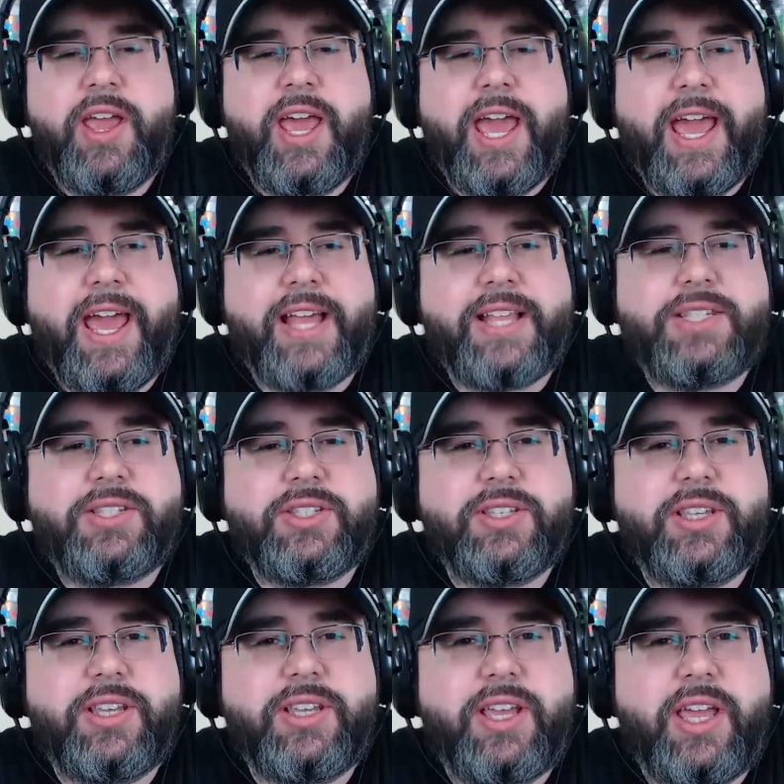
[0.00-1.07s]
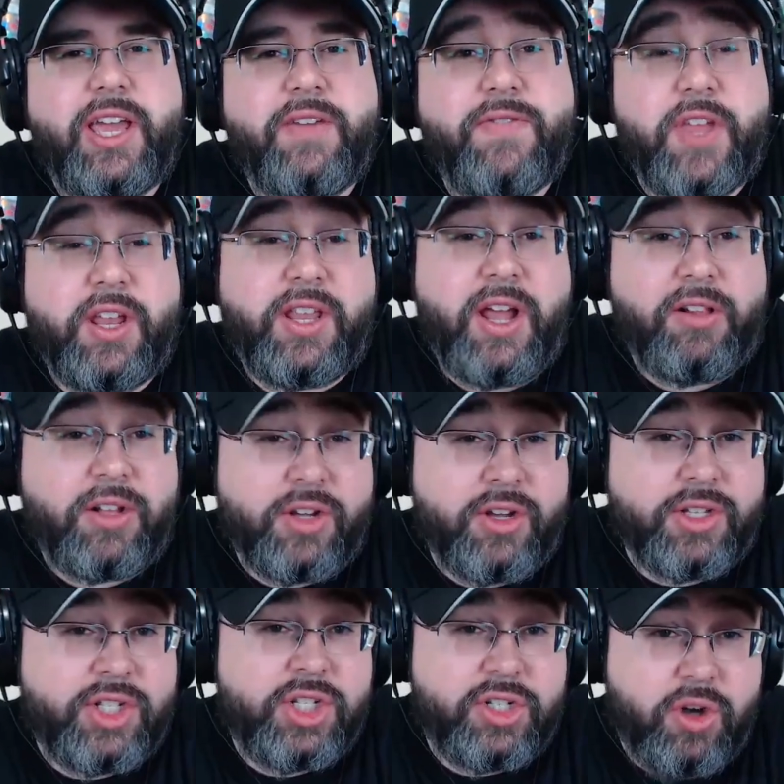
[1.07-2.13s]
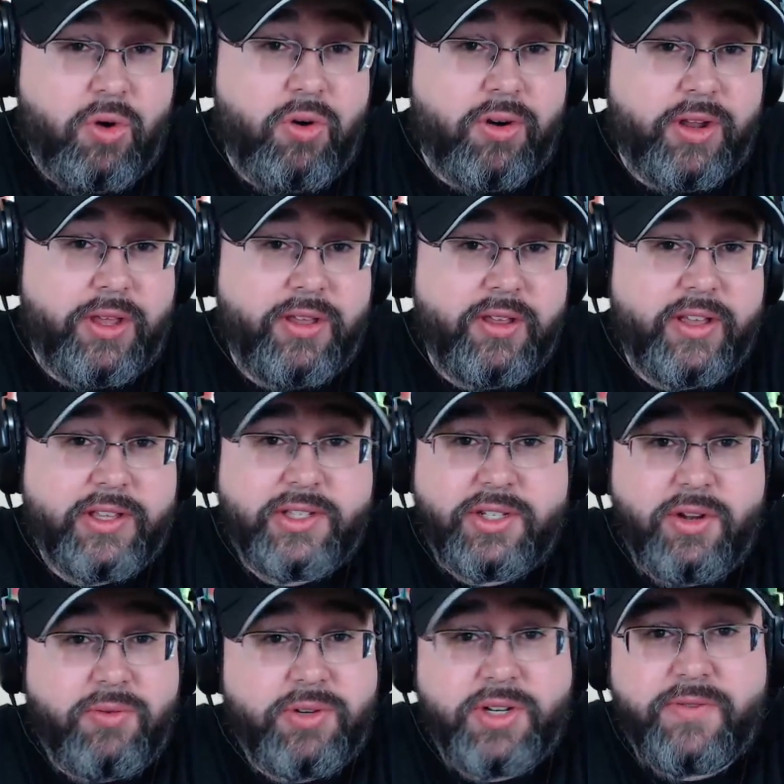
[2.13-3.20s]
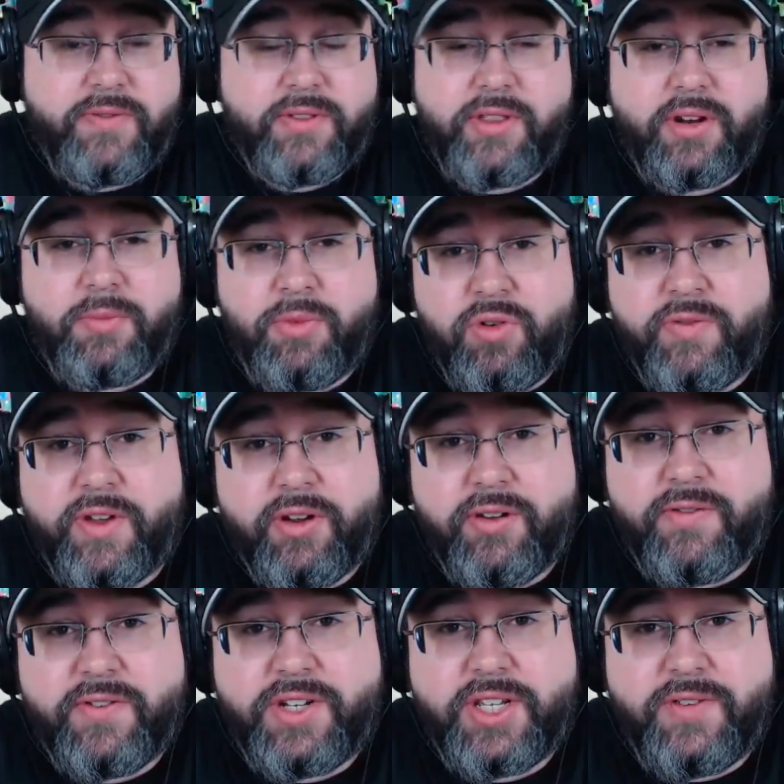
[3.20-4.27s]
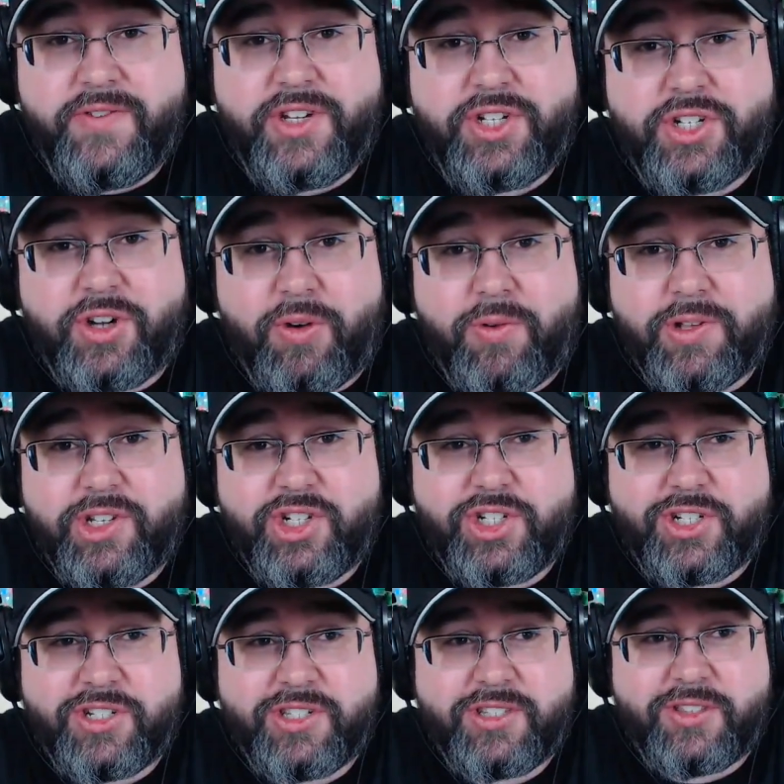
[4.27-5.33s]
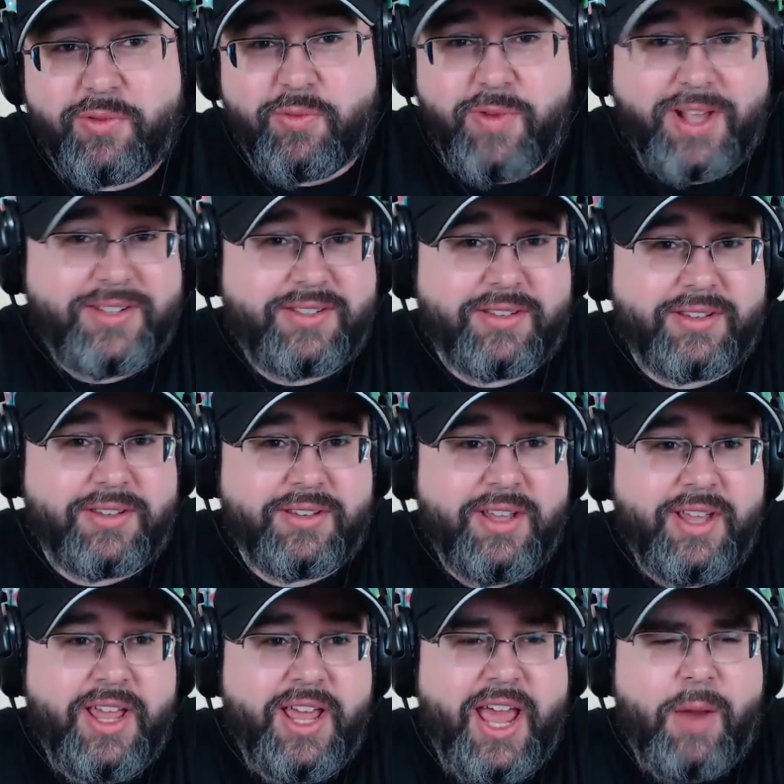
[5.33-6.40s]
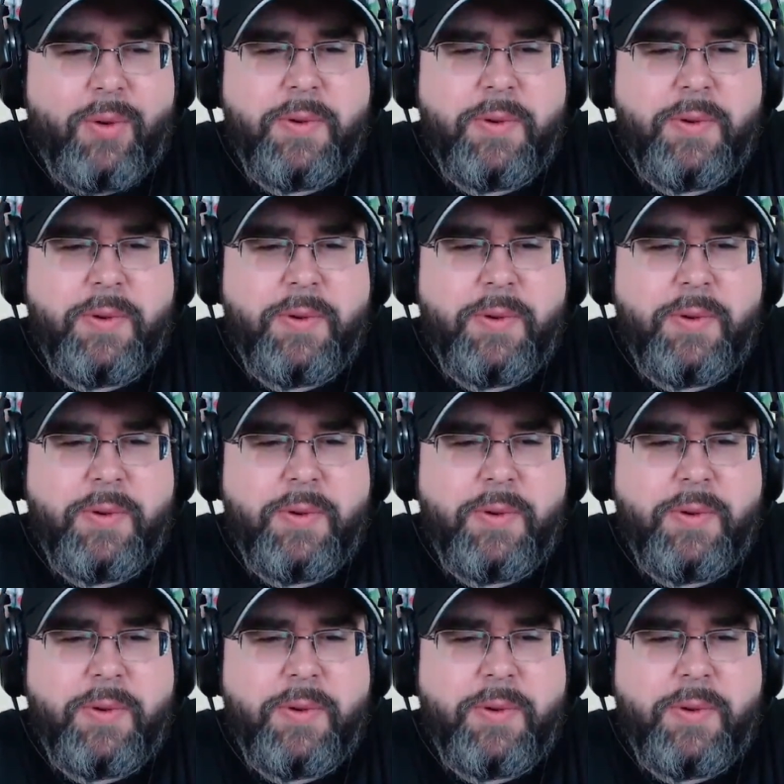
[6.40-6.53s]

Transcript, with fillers: it's if they tell a good story, it's no different than a movie or a TV show. It's just they're wrestling. No, again,